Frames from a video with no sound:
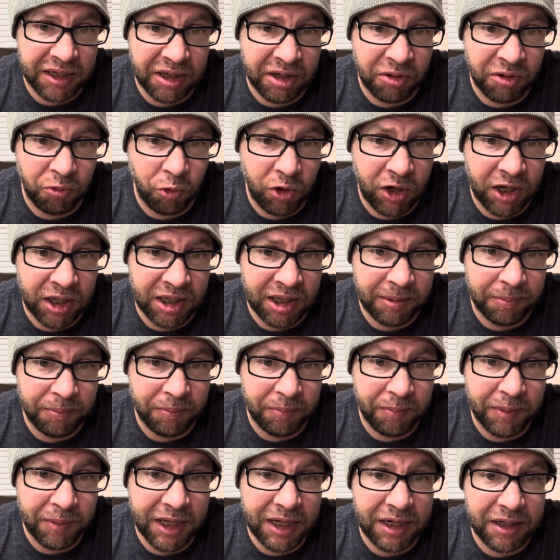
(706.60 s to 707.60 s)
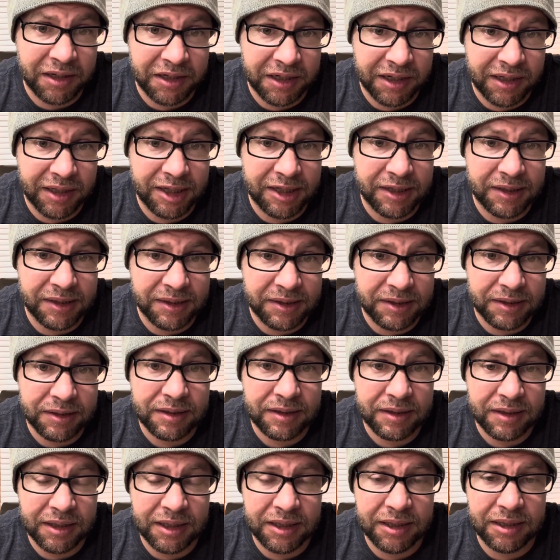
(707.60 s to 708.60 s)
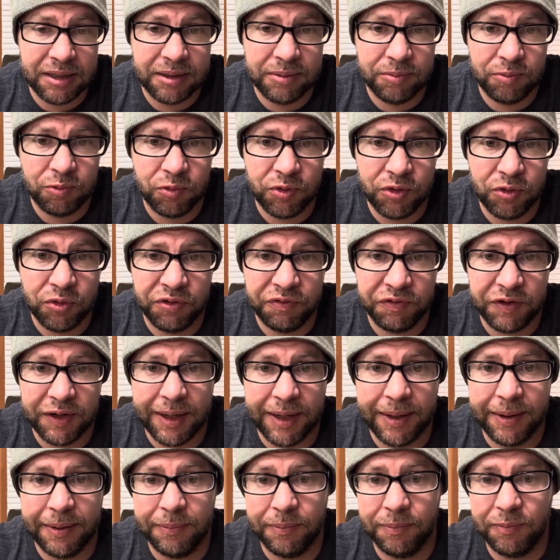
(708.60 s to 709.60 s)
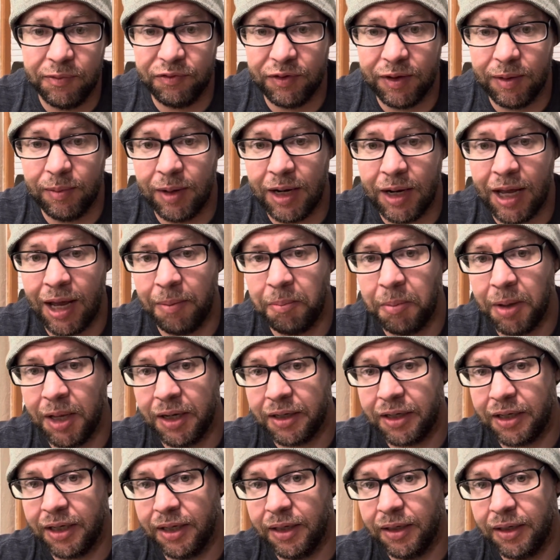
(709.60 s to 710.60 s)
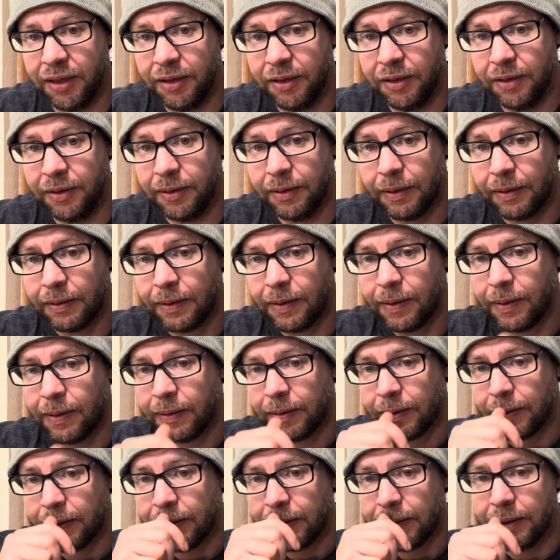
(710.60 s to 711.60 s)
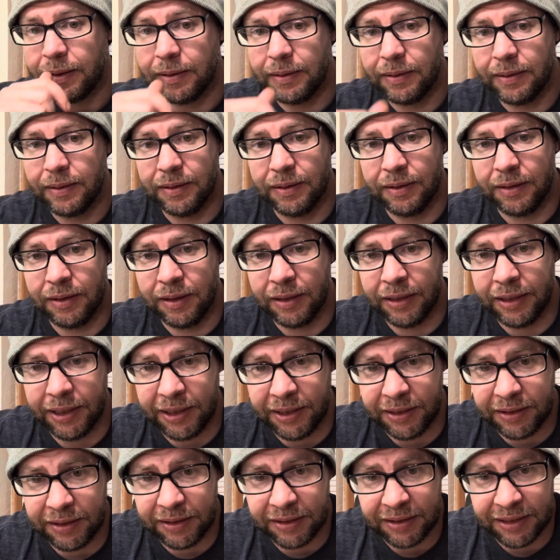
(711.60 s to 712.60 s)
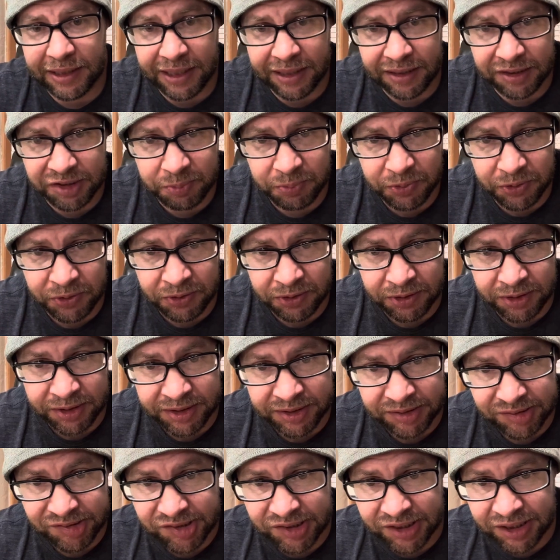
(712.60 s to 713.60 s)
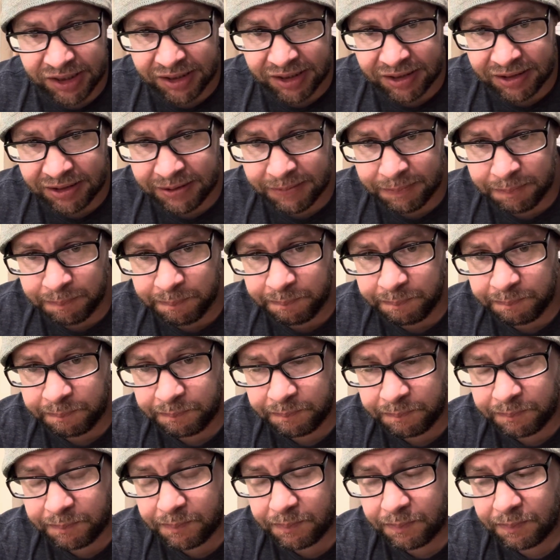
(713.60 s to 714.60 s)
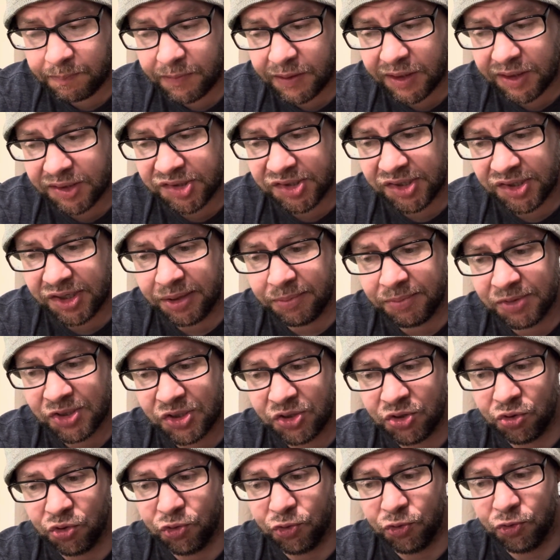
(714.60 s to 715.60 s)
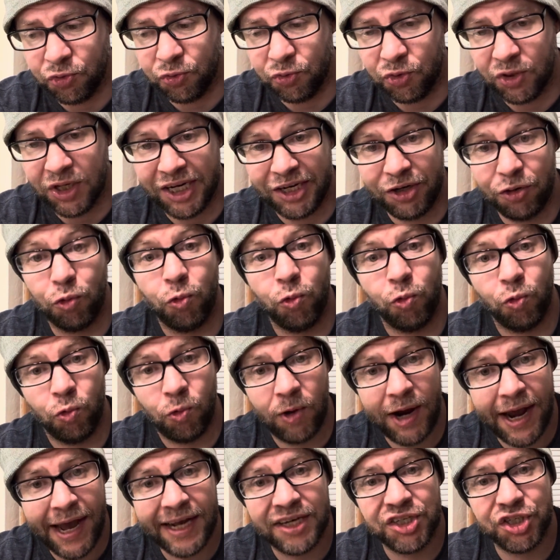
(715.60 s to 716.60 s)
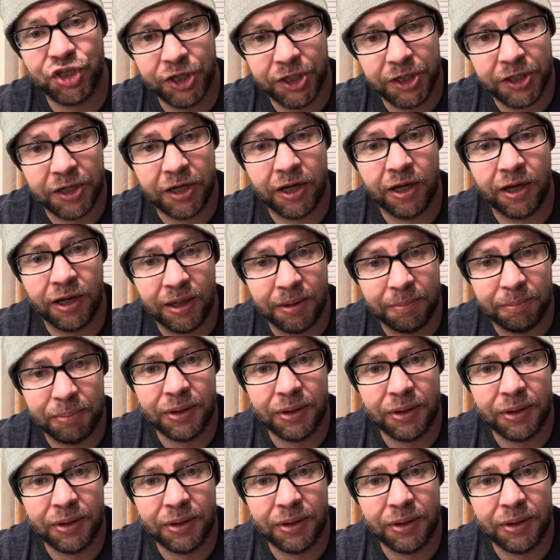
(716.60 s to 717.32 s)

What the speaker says: while I'm medicated. If I'm not medicated, that experience seems to like ratchet up